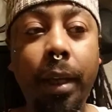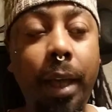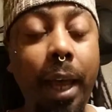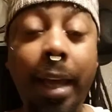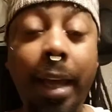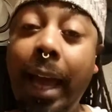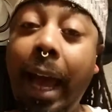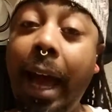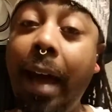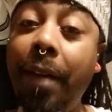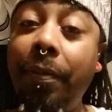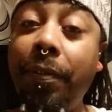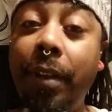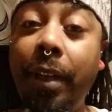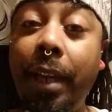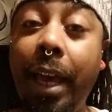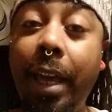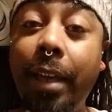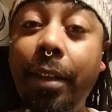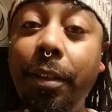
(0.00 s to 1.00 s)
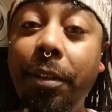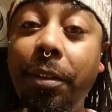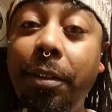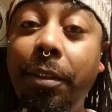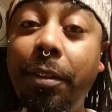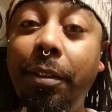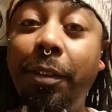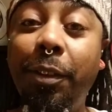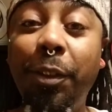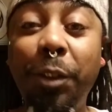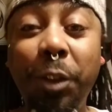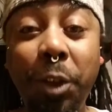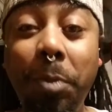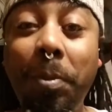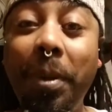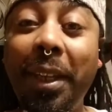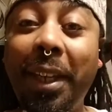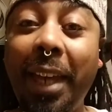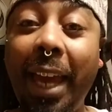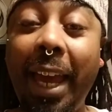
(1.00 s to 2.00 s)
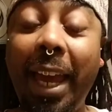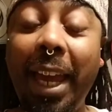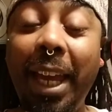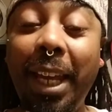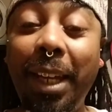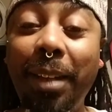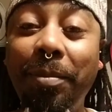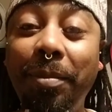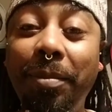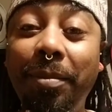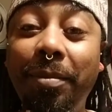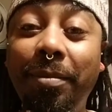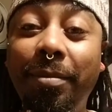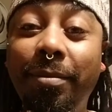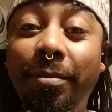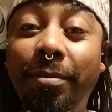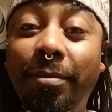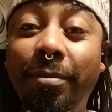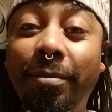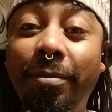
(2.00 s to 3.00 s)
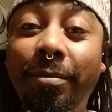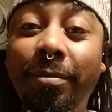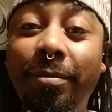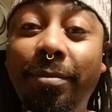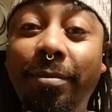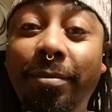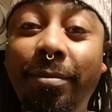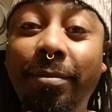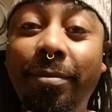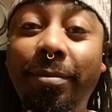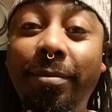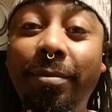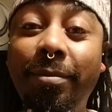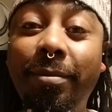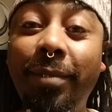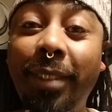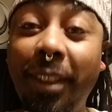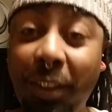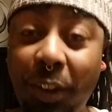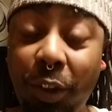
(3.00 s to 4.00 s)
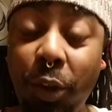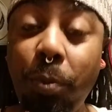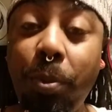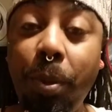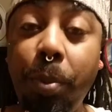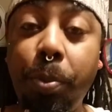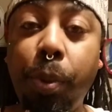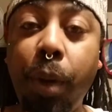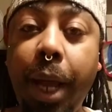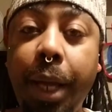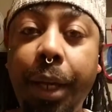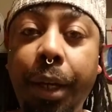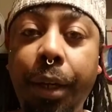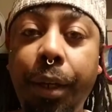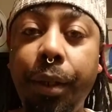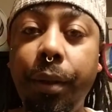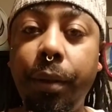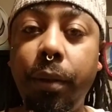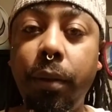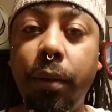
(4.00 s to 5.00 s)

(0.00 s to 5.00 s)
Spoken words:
And after that, you became the super predator.